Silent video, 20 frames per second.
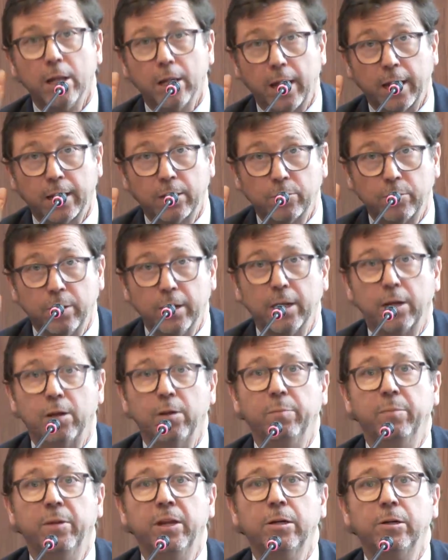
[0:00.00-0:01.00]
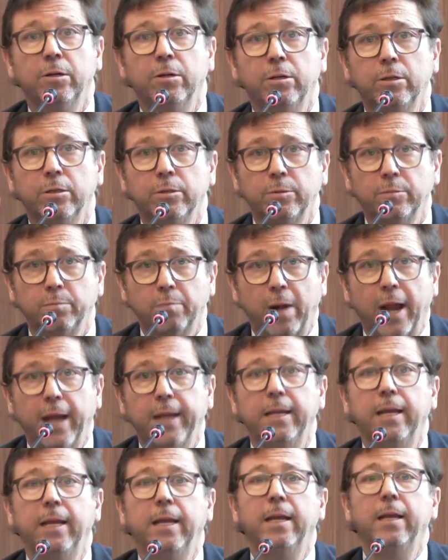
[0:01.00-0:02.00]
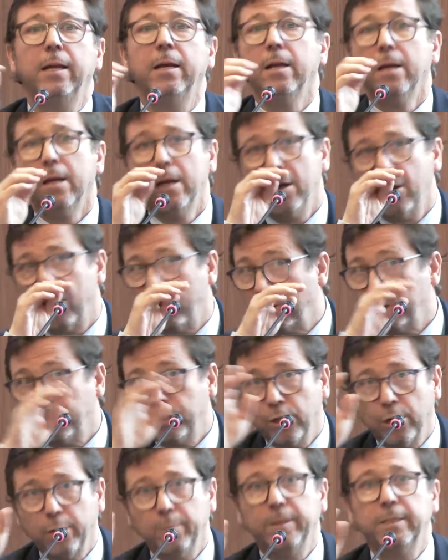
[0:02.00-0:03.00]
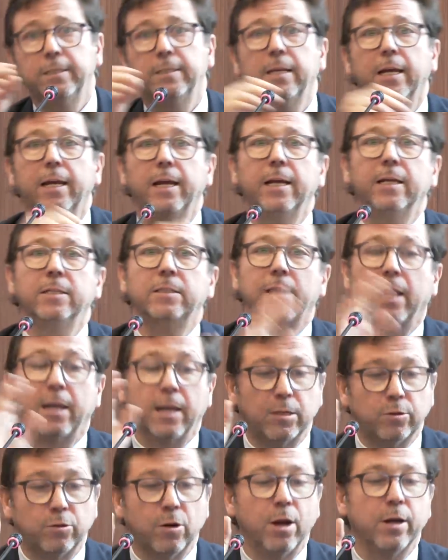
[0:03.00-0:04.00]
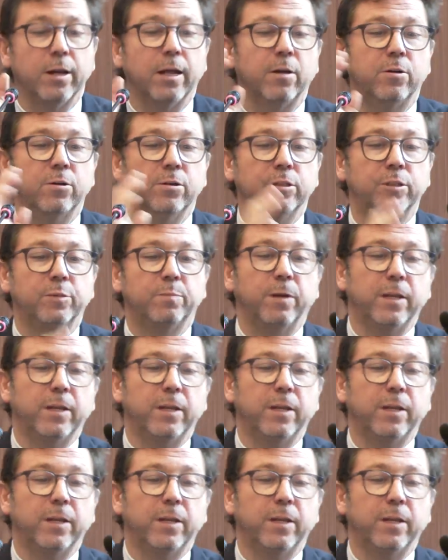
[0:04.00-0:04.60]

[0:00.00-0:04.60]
like critical minerals, mining, or services, electronic goods.